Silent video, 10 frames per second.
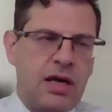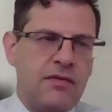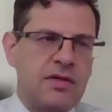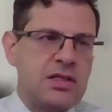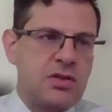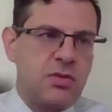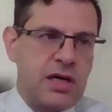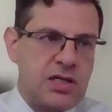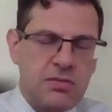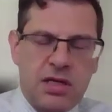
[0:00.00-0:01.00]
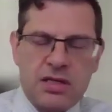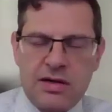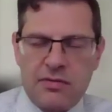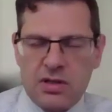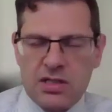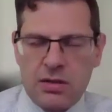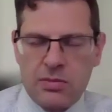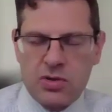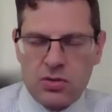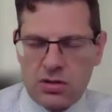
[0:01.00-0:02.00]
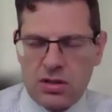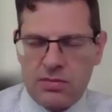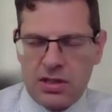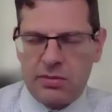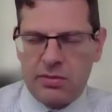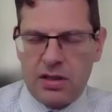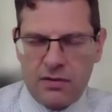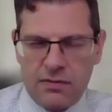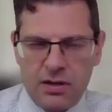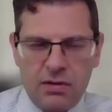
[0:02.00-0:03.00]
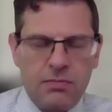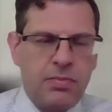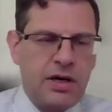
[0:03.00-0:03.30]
every situation, because everyone's summer school can be a little bit different.